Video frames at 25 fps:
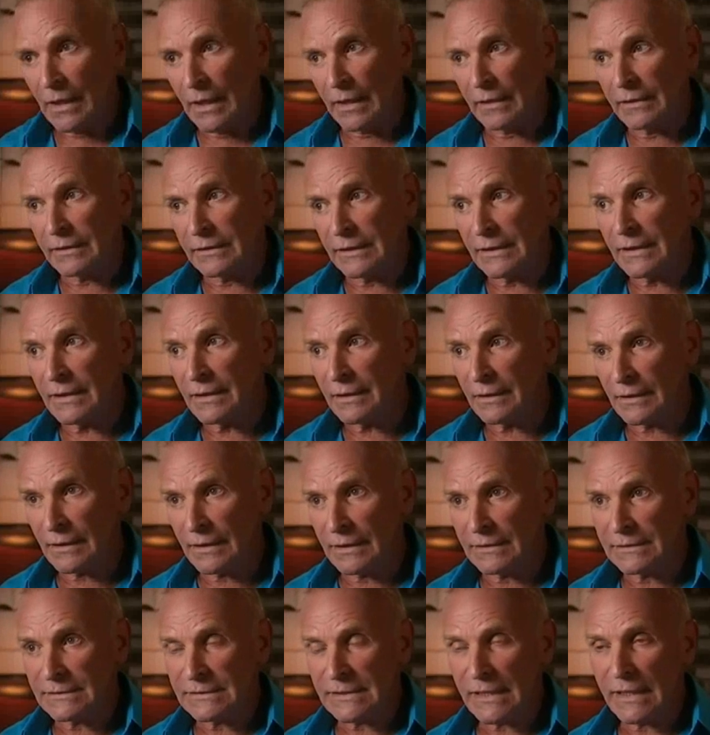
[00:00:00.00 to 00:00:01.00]
I think
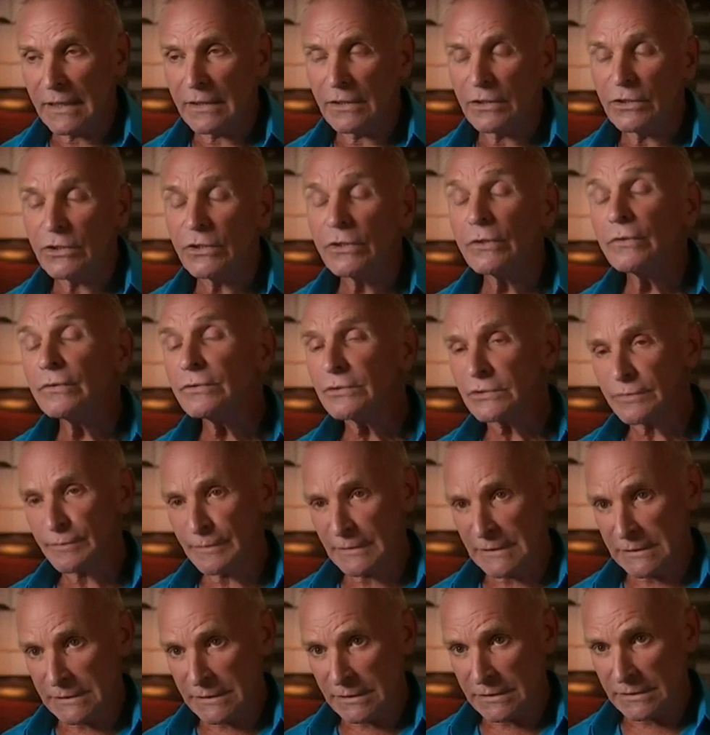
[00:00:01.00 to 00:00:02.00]
it's a huge
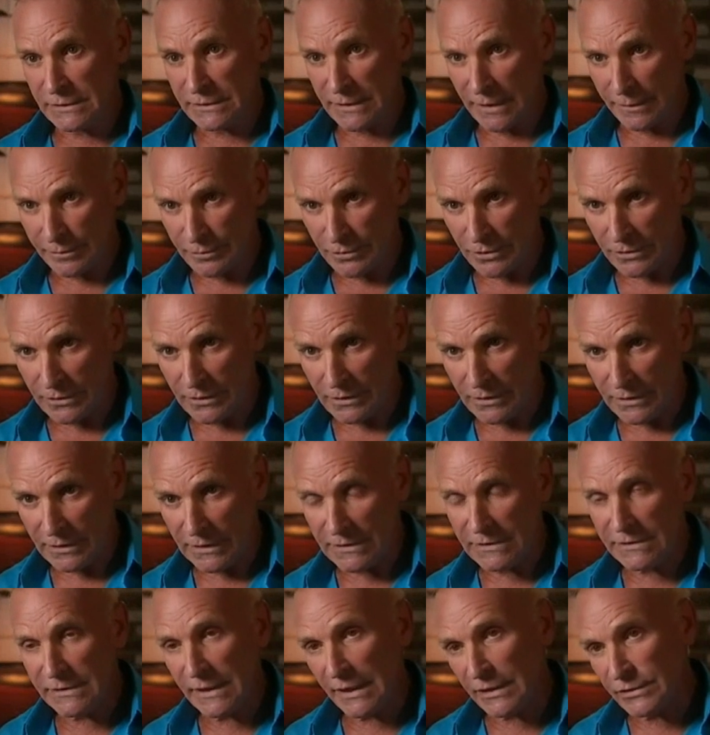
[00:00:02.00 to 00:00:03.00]
misconception
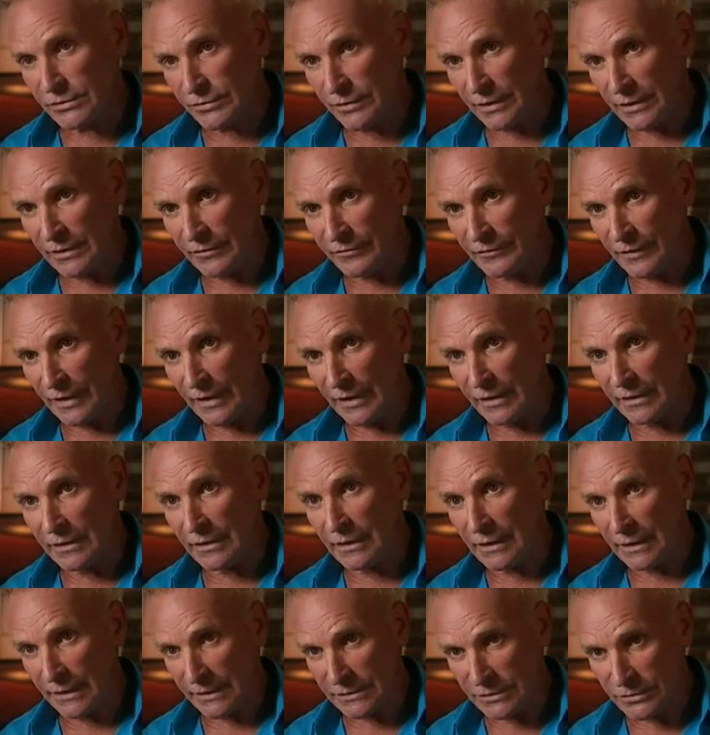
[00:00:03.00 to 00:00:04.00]
that saturated fat and
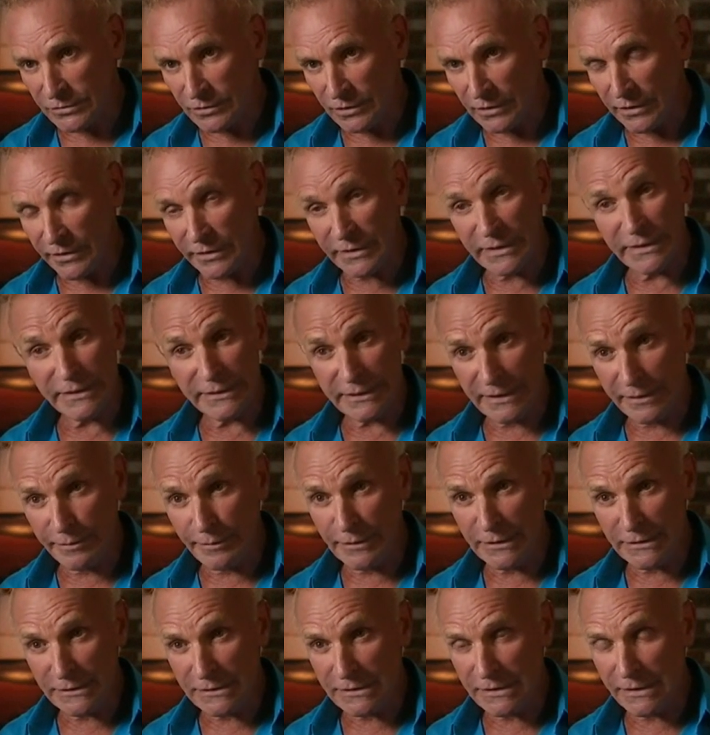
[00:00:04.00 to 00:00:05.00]
cholesterol are the
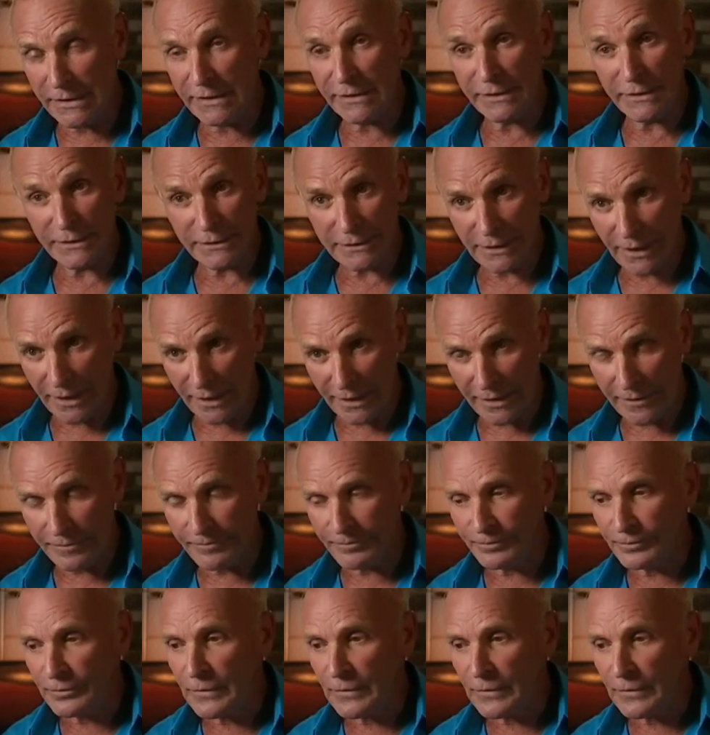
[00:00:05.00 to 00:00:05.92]
demons in the diet.